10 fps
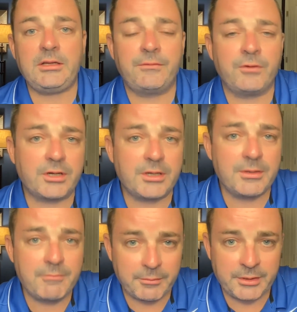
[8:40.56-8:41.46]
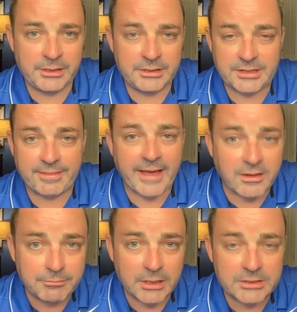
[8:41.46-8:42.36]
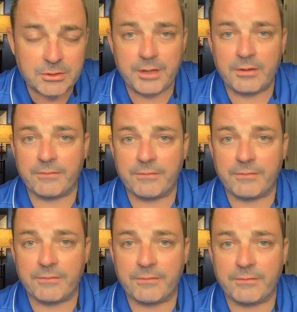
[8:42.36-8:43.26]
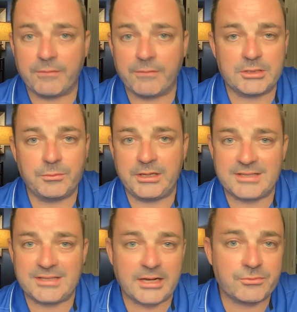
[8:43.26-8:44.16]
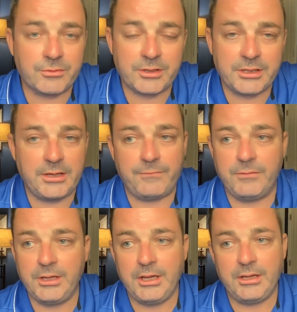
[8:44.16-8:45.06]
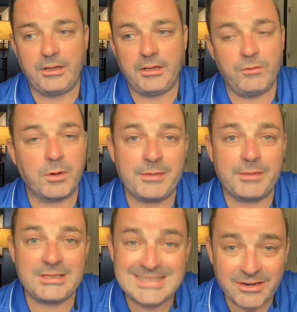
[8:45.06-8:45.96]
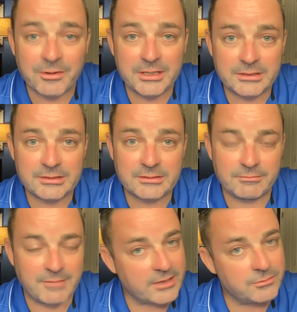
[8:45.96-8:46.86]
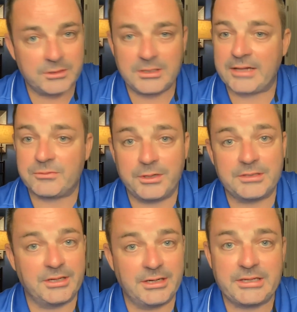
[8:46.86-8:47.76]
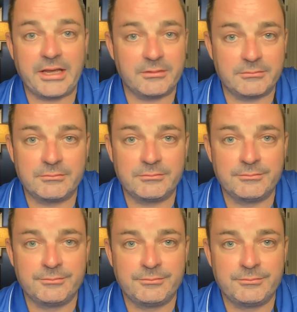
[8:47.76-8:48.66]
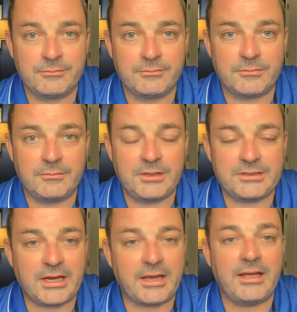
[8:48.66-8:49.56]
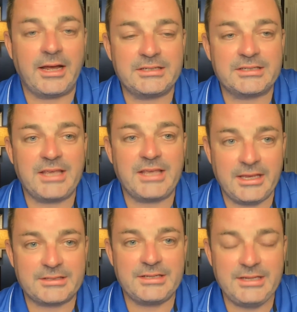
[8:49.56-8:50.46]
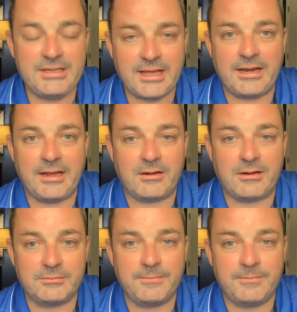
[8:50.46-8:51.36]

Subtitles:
if your commitment is $1,000 a week or $1,500 a week, because that's really, if you want to be serious, that's what it's going to take. And you say, I just can't see that now.